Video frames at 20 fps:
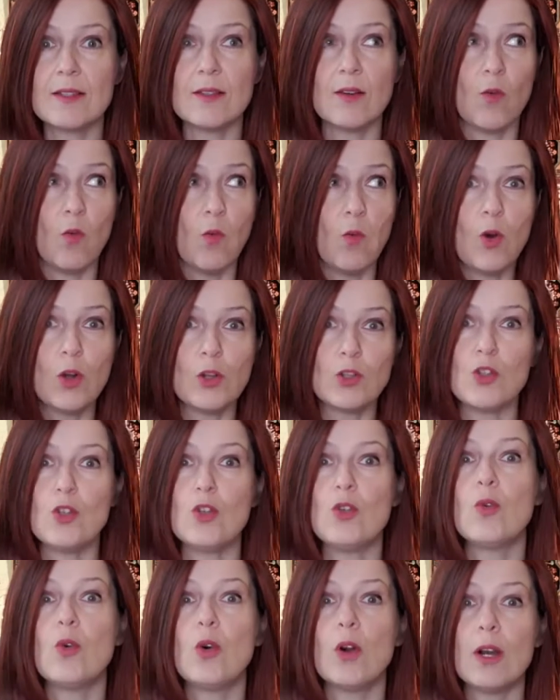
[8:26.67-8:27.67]
what
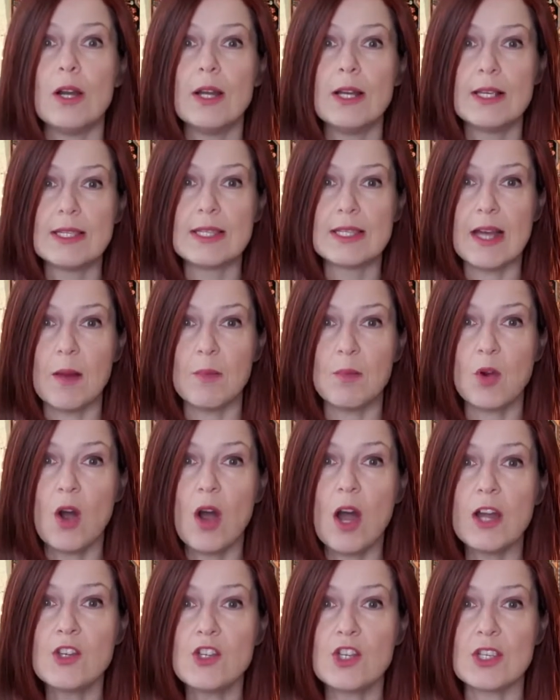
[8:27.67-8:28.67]
your
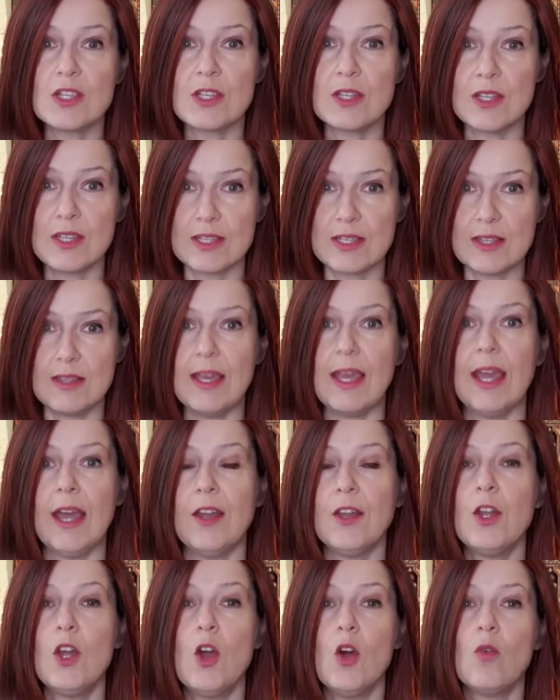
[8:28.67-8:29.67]
subconsciousness
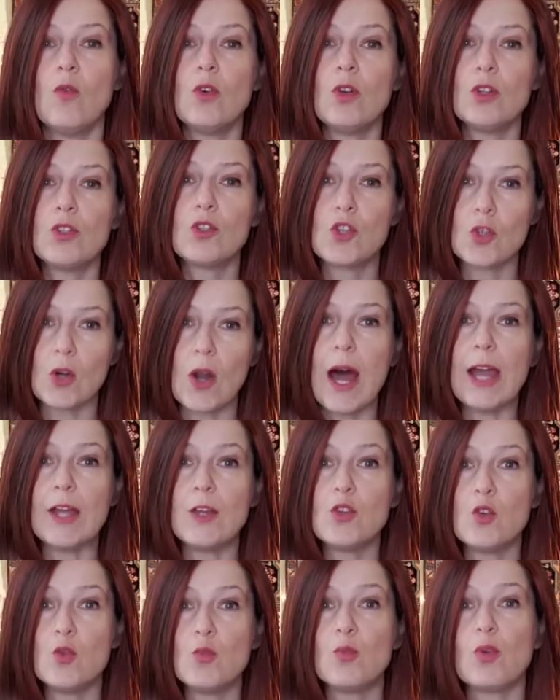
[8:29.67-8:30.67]
then will try
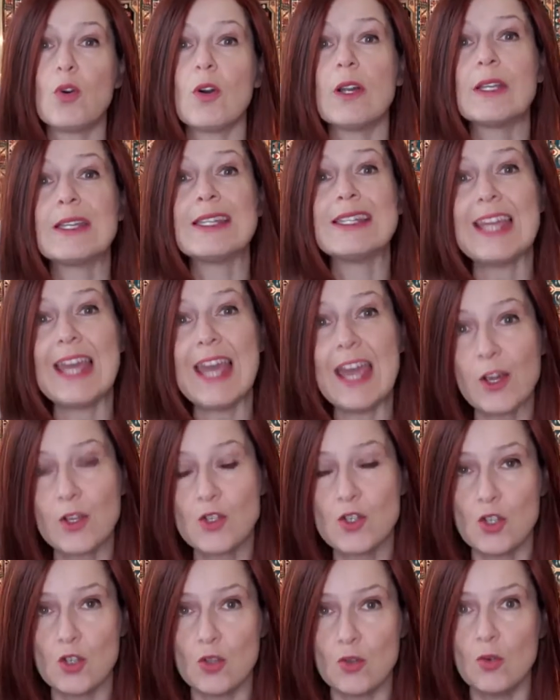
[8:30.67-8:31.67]
to
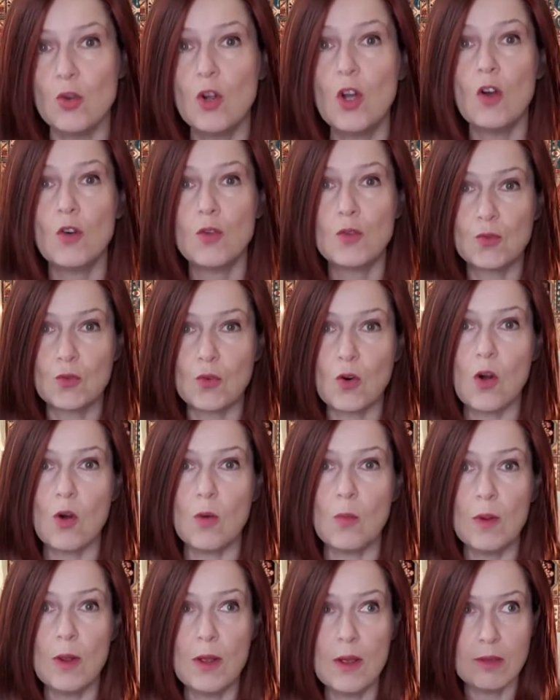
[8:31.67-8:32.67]
protect you
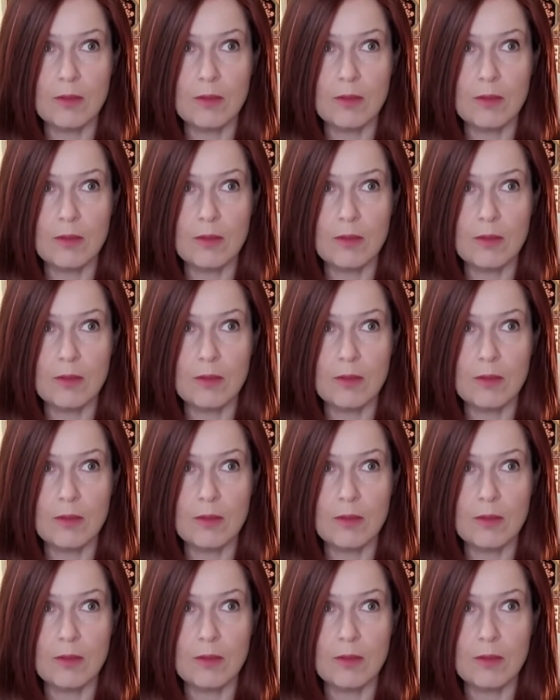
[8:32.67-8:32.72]
from